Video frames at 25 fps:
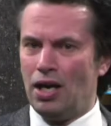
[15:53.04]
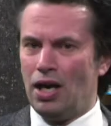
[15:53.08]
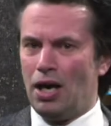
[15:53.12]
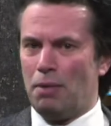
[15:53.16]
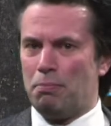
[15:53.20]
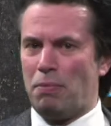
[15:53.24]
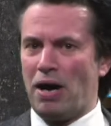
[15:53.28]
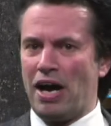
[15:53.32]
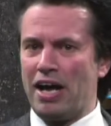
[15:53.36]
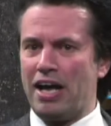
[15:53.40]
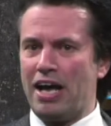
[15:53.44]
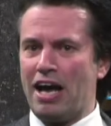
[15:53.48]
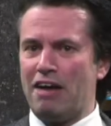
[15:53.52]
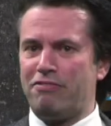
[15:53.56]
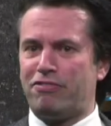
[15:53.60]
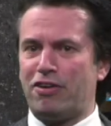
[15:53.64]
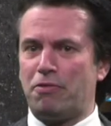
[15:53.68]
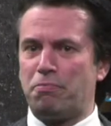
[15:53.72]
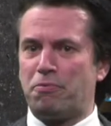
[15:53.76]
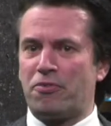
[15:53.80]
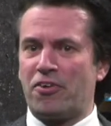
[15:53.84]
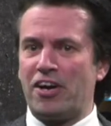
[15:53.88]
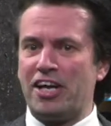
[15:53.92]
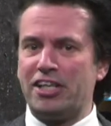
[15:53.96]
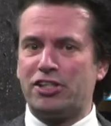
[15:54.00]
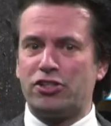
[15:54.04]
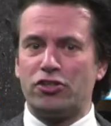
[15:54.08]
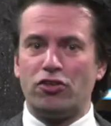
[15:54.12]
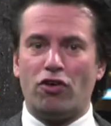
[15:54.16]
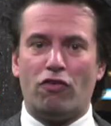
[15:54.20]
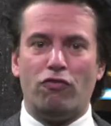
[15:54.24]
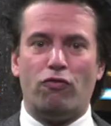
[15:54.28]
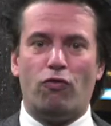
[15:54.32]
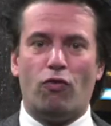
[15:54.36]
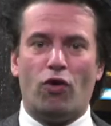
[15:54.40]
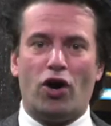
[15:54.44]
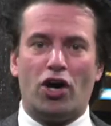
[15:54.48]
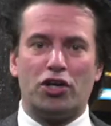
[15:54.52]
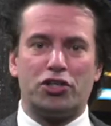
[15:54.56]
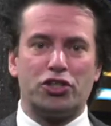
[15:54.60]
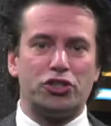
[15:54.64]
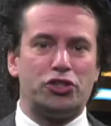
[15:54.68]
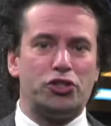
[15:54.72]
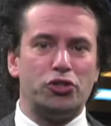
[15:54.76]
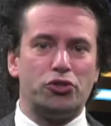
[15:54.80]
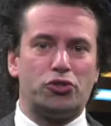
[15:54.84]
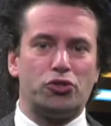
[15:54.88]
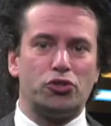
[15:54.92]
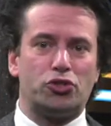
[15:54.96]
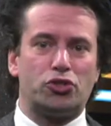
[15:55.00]
By evaporation of water
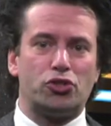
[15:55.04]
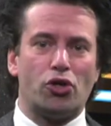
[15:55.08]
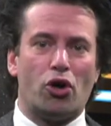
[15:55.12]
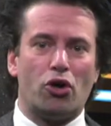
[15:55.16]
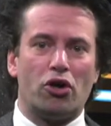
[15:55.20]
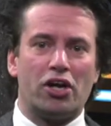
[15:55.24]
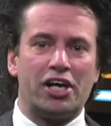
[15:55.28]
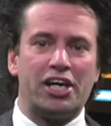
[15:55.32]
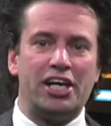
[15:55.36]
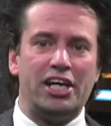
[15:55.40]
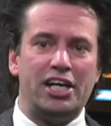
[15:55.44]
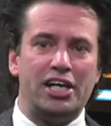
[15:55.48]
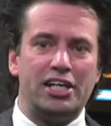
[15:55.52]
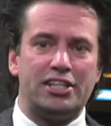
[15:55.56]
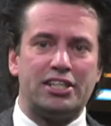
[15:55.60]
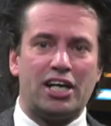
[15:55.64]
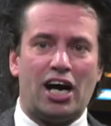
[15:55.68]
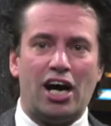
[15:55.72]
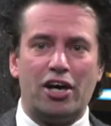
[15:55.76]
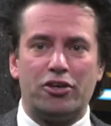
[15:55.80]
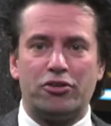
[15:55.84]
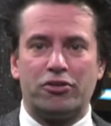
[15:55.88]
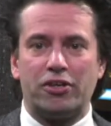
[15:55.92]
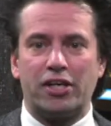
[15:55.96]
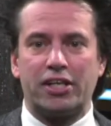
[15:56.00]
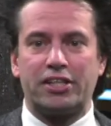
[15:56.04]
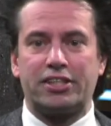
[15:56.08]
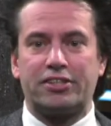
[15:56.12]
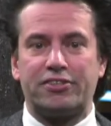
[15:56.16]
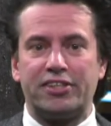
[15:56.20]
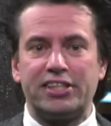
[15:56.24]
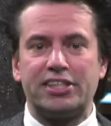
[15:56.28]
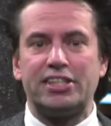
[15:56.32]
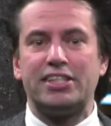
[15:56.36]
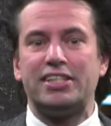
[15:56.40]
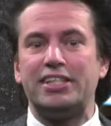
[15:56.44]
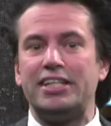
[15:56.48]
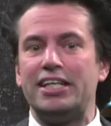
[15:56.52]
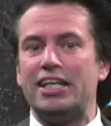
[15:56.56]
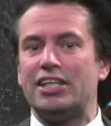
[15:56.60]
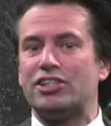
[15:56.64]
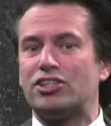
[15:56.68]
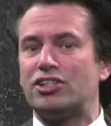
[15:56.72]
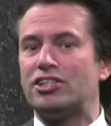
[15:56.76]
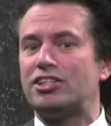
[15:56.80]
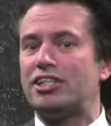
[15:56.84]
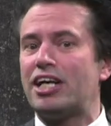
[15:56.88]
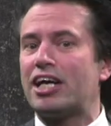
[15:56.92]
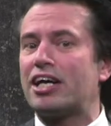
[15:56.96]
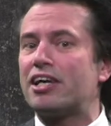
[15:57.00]
due to solar heat, hydroelectricity is a
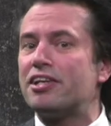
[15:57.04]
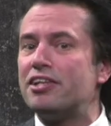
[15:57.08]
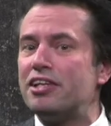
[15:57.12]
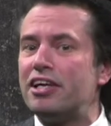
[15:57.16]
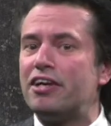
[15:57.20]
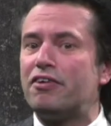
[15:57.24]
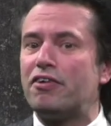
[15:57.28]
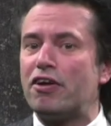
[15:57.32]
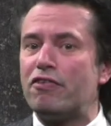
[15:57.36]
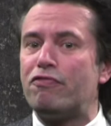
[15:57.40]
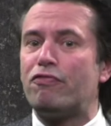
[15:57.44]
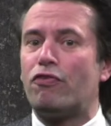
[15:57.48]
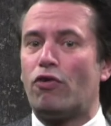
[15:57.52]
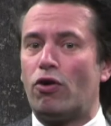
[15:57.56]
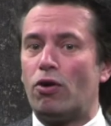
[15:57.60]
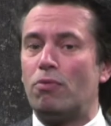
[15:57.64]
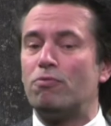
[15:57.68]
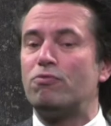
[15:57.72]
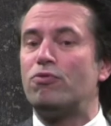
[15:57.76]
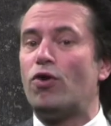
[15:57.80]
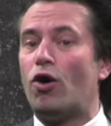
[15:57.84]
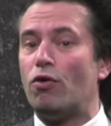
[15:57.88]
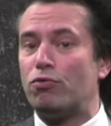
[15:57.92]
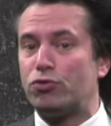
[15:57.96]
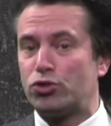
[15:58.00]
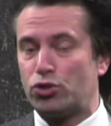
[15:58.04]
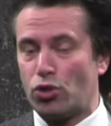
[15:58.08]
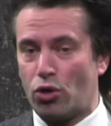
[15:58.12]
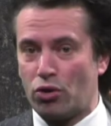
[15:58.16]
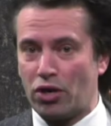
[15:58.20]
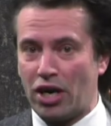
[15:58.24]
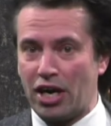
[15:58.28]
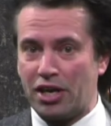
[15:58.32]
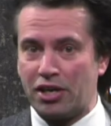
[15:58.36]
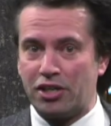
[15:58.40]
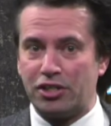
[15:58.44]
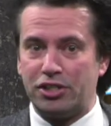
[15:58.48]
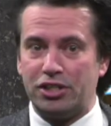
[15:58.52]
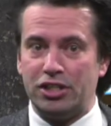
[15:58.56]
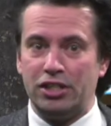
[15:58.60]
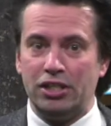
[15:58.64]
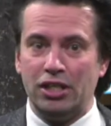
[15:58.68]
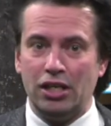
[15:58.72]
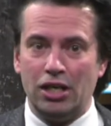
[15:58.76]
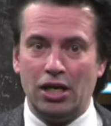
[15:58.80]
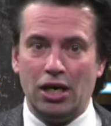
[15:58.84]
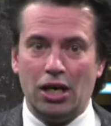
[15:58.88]
secondary form of solar energy.